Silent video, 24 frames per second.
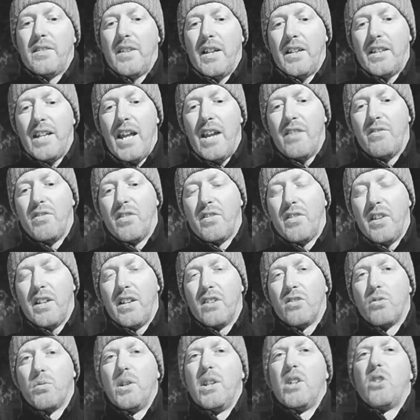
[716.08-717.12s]
that everything
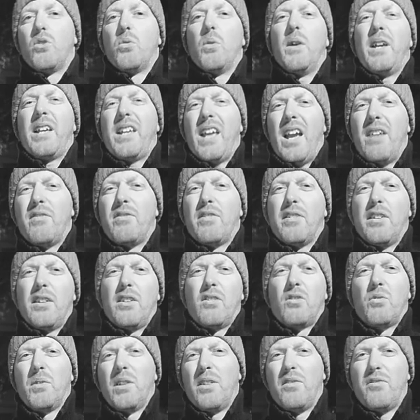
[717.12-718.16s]
is really quick, everything
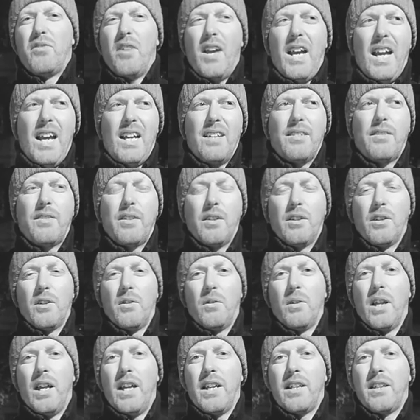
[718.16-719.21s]
is really fast, you know,
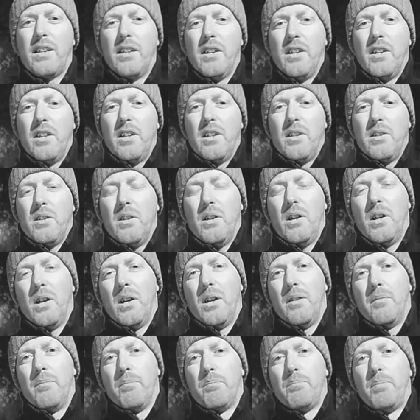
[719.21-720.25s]
like
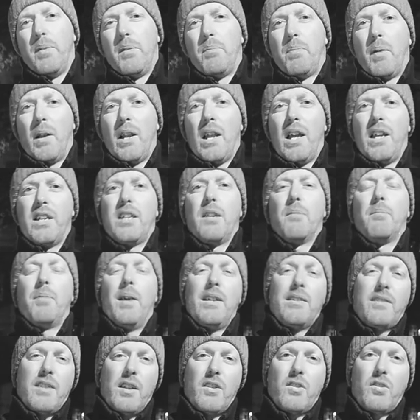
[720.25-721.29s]
people like a
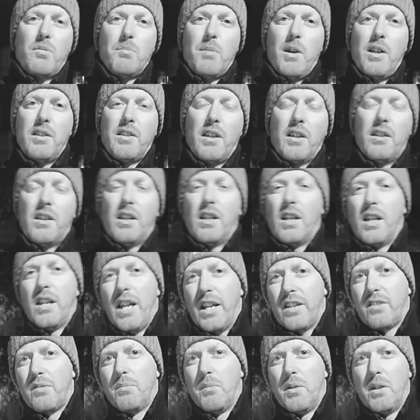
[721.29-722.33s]
band this month and the
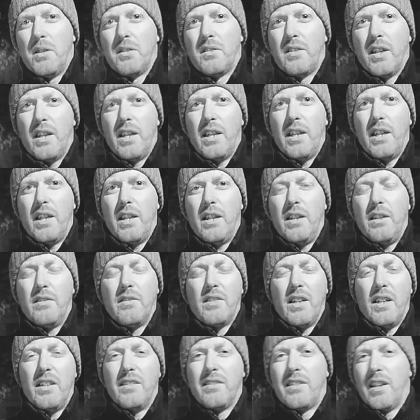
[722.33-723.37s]
next month they
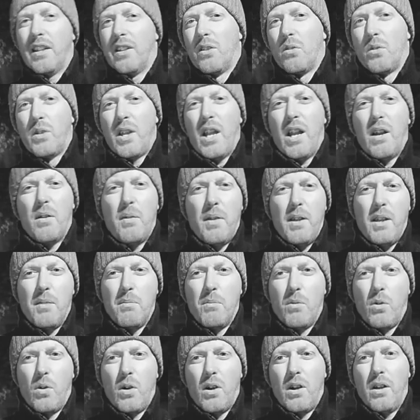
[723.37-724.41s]
don't care
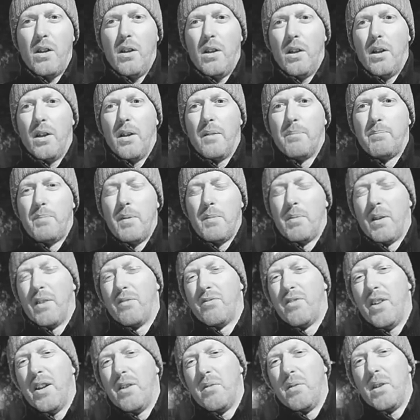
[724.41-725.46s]
anymore. People are
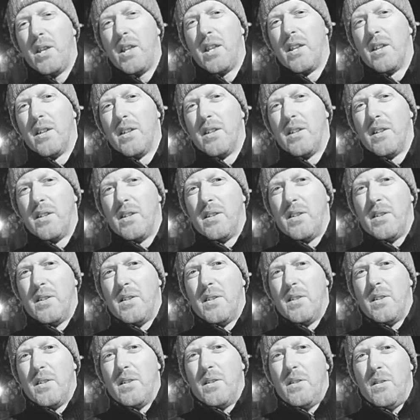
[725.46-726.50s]
very,
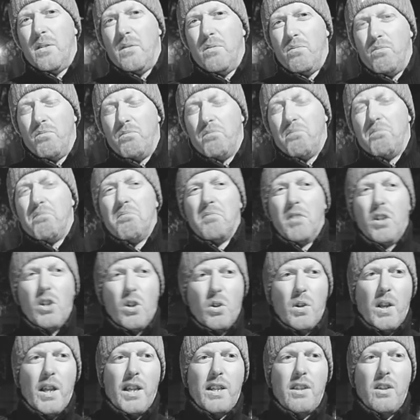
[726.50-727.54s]
you
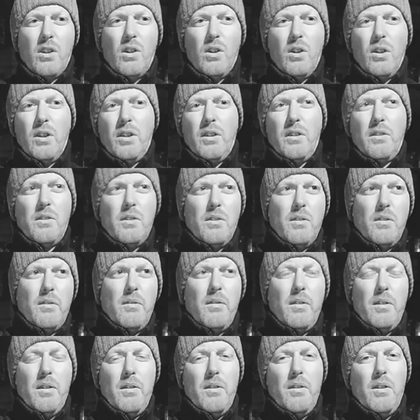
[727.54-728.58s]
know, like
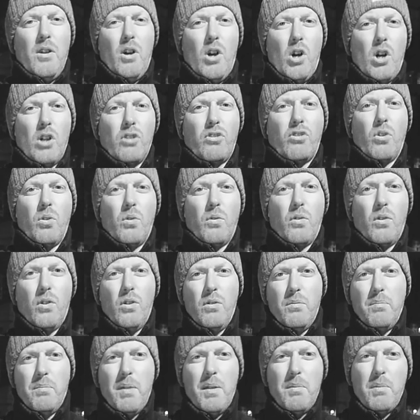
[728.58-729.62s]
also
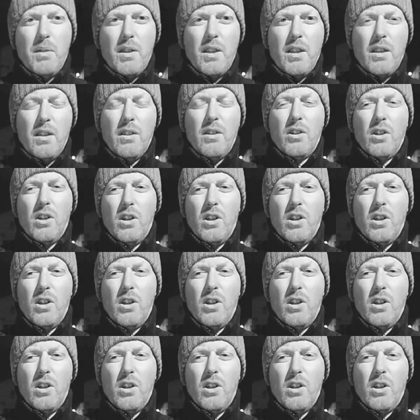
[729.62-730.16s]
maybe